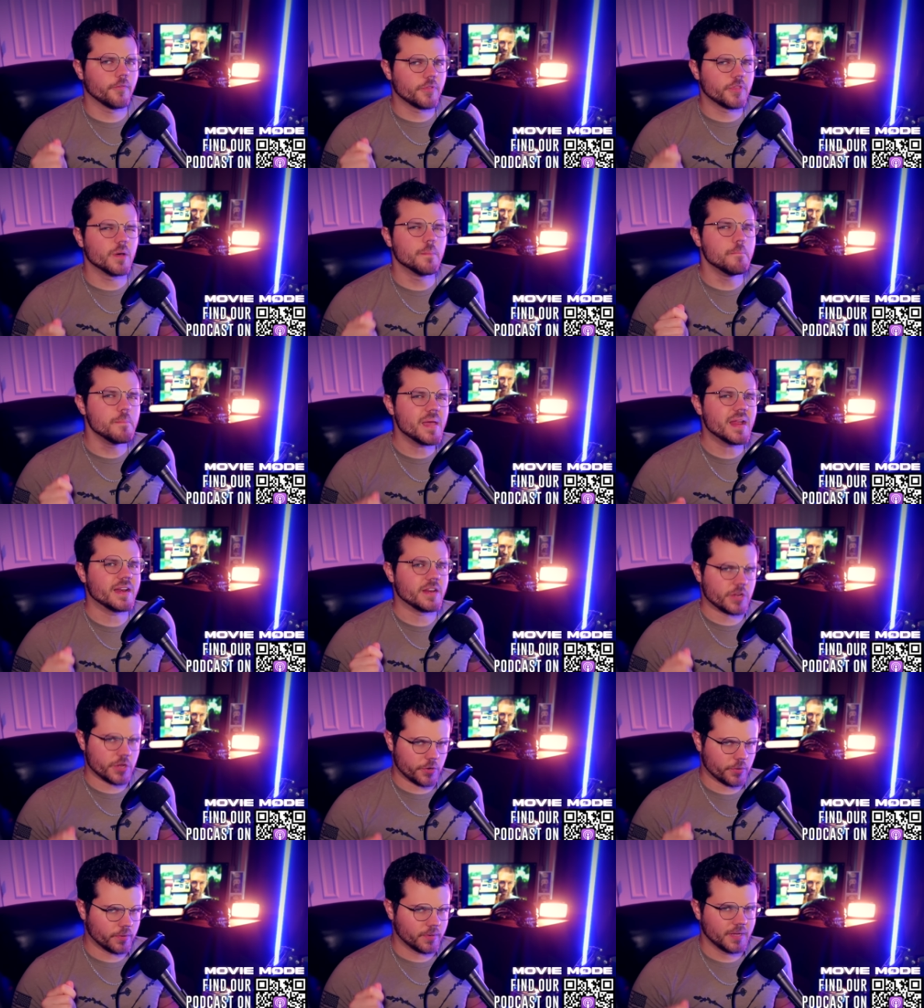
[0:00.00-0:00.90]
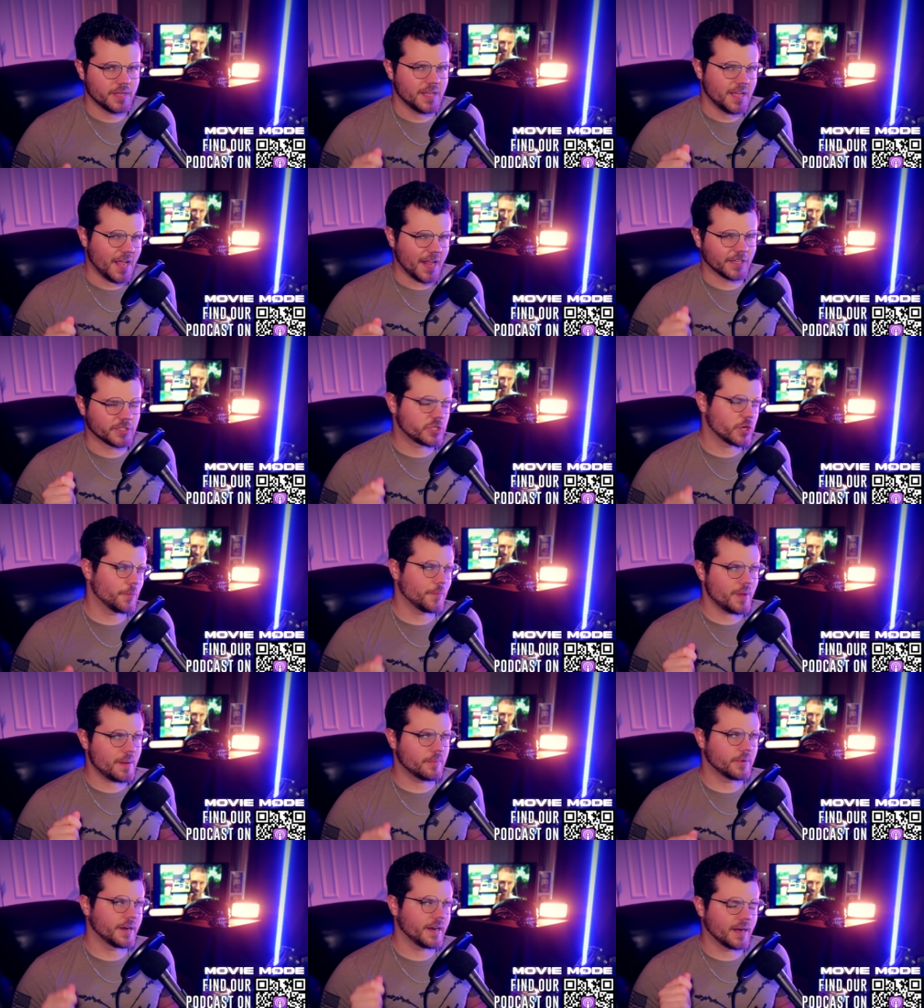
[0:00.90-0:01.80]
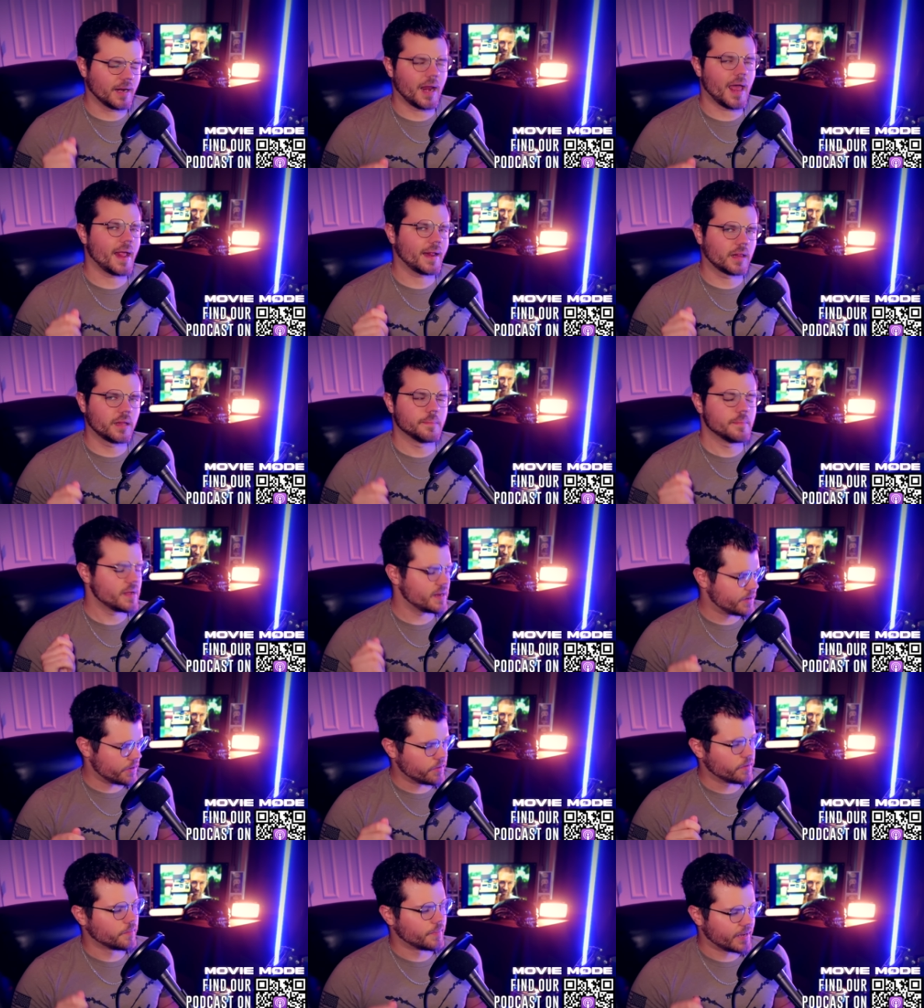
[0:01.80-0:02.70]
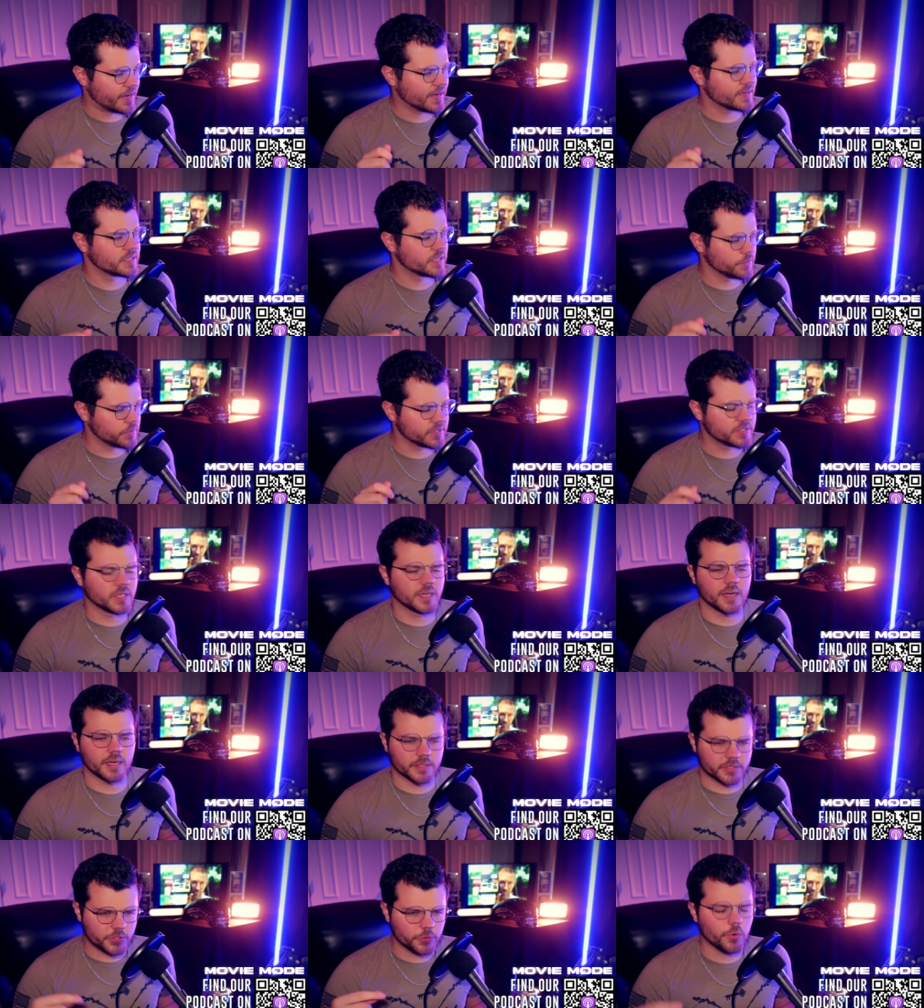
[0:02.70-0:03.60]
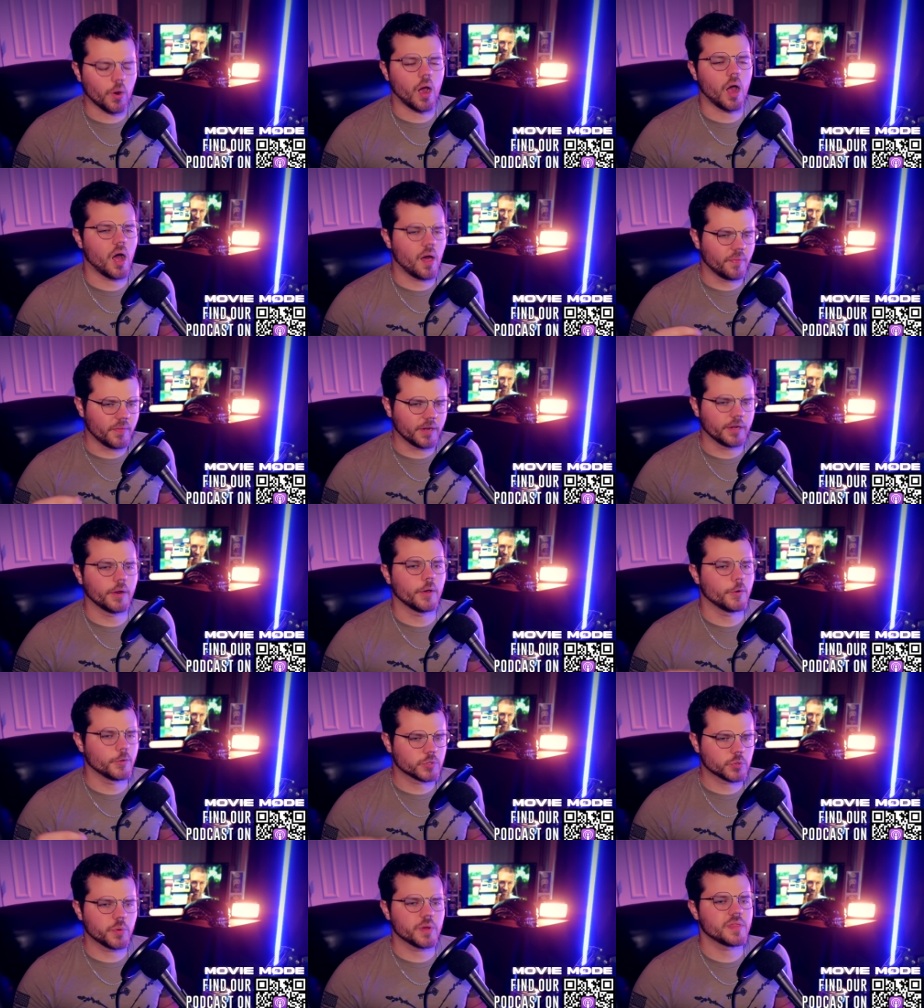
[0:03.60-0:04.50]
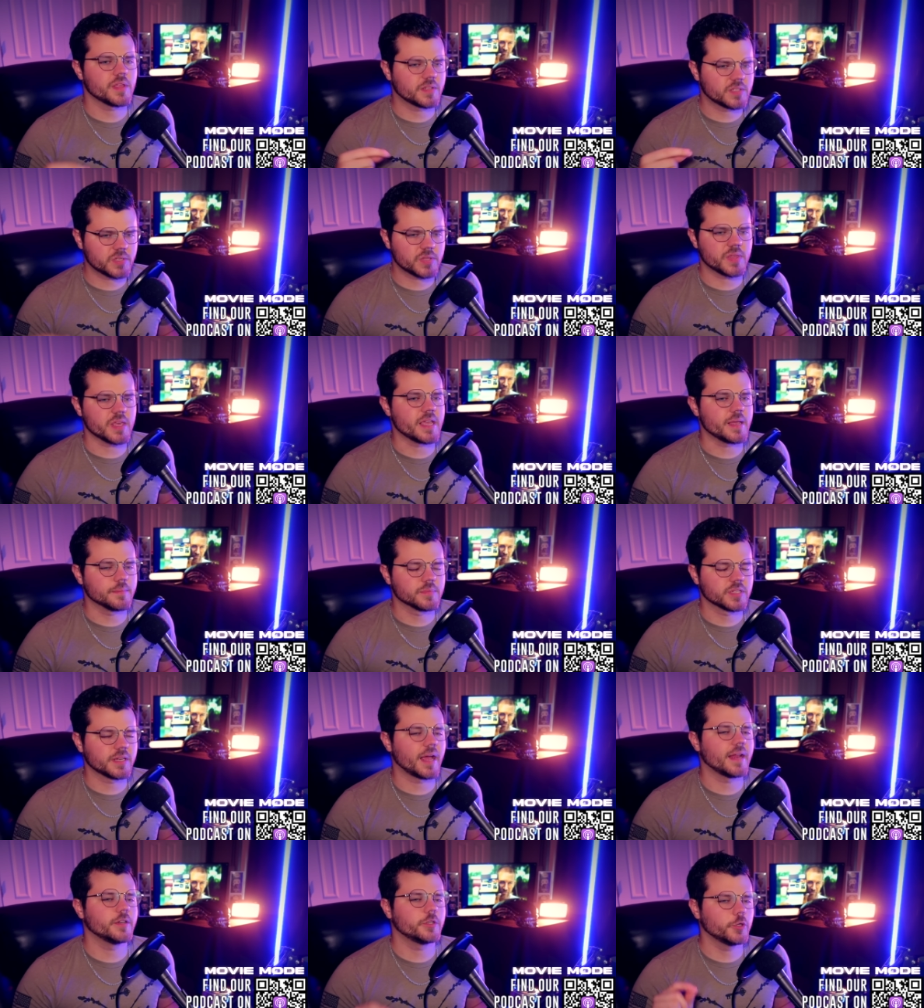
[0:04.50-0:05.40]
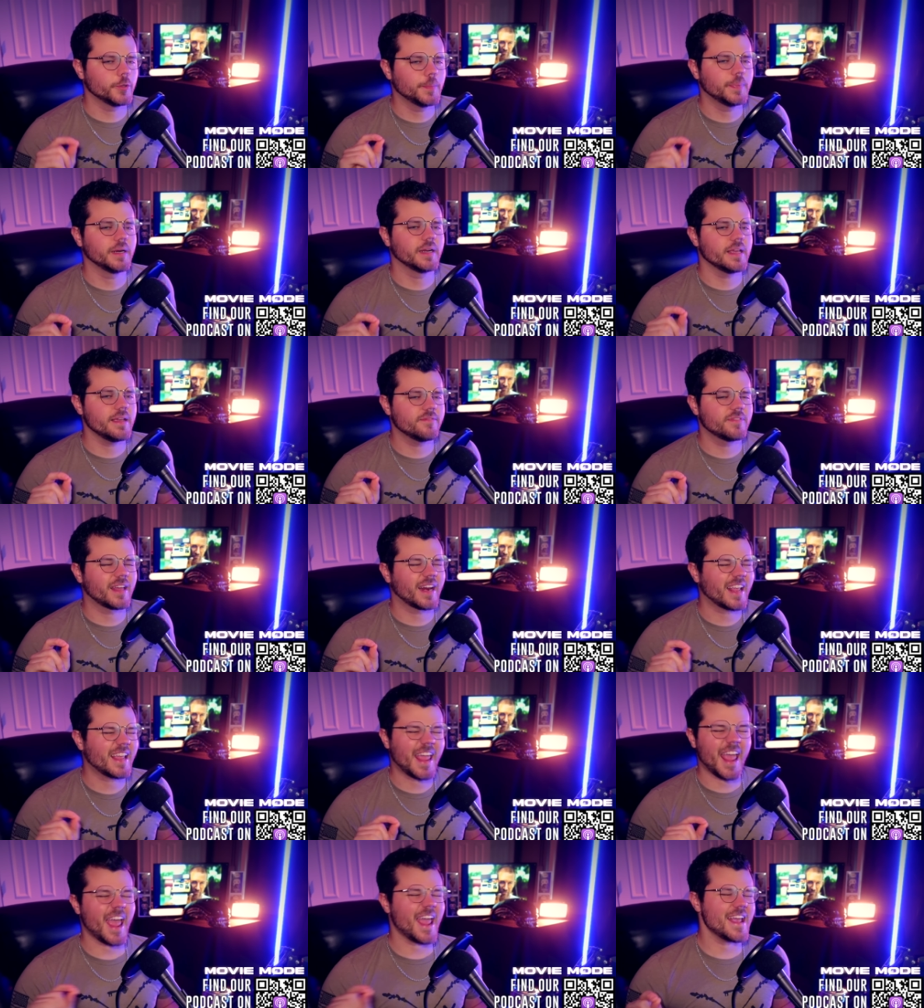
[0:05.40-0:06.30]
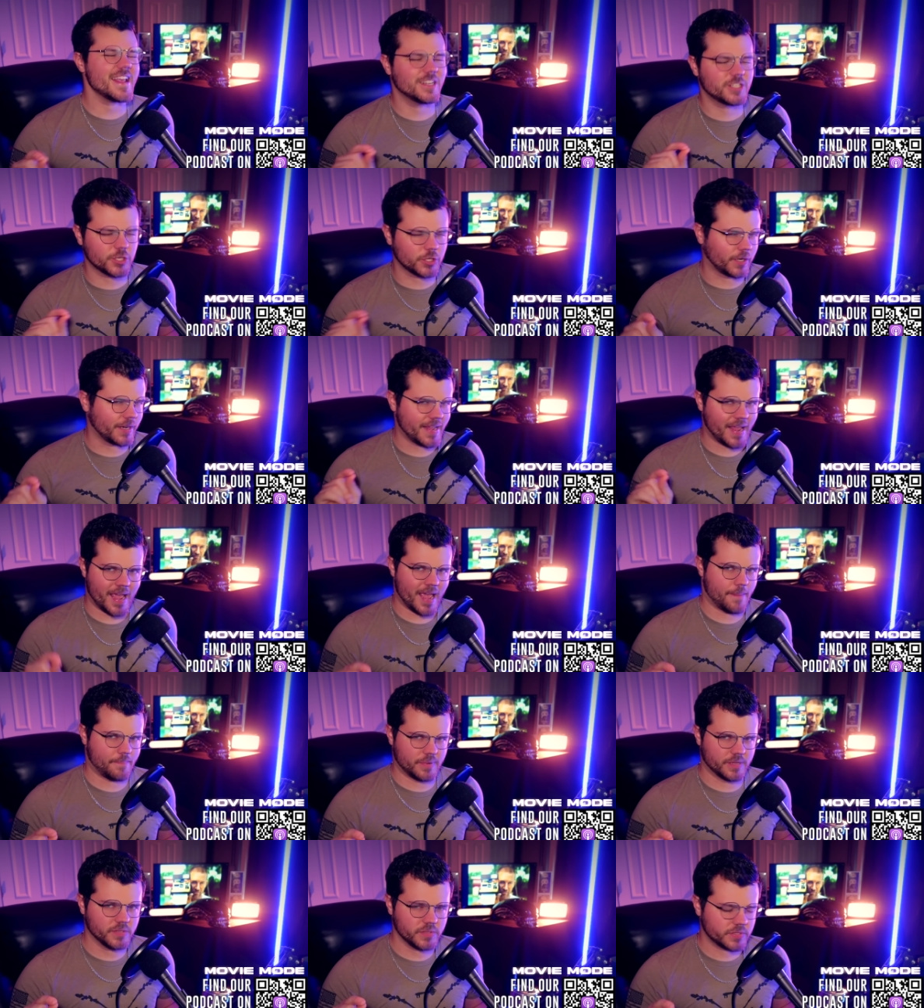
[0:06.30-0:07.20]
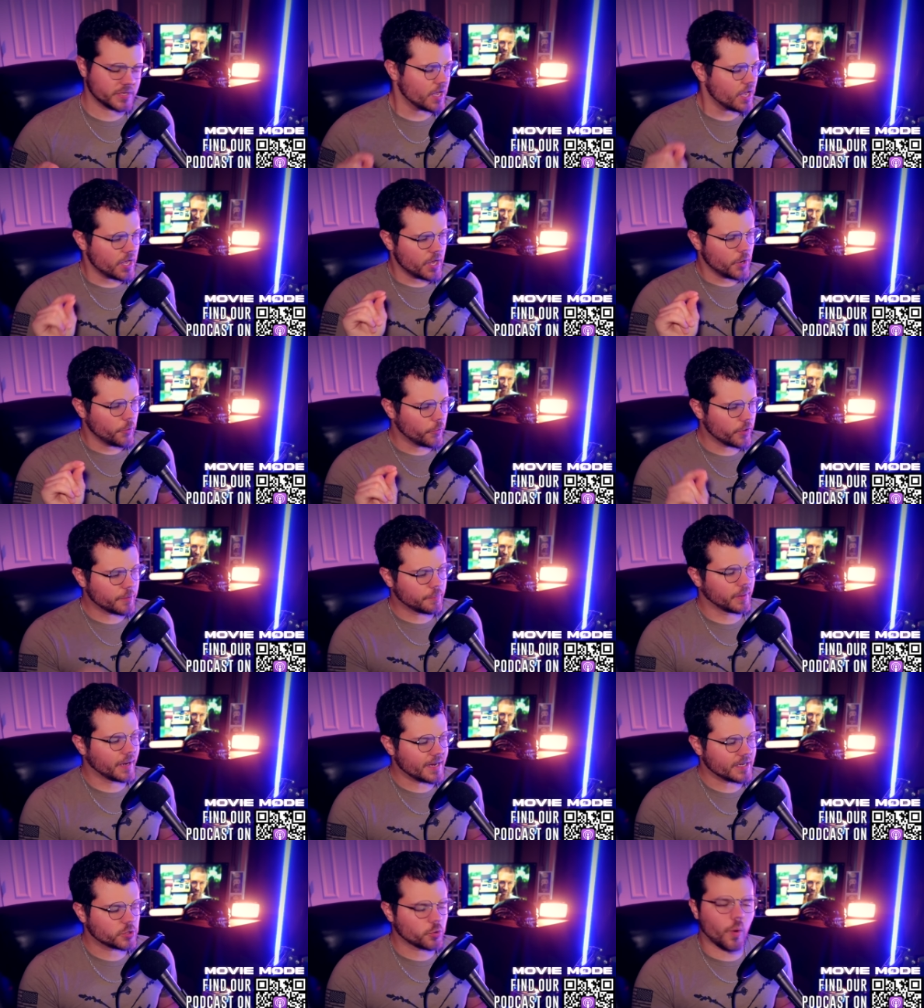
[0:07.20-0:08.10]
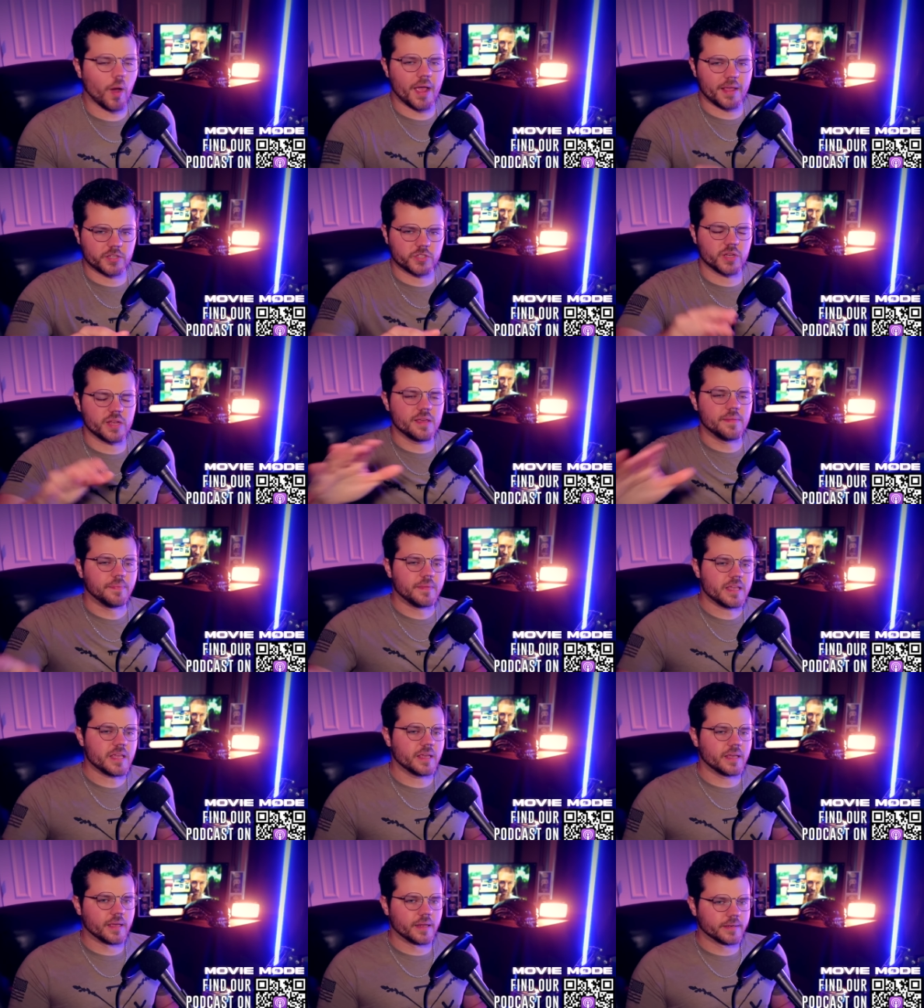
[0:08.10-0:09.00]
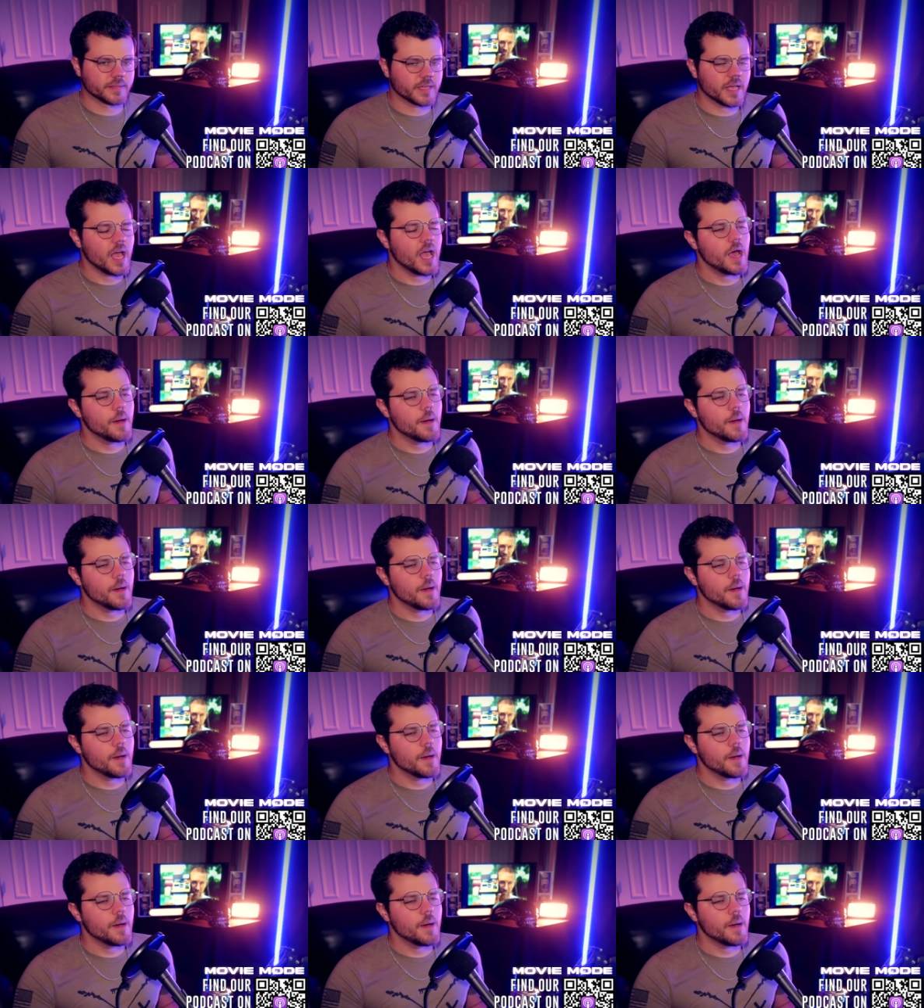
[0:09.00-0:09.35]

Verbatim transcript: The Menu. And some people didn't like The Menu because it was a little too on the nose with its themes, and I do believe that occasionally happens with Blink Twice in the end.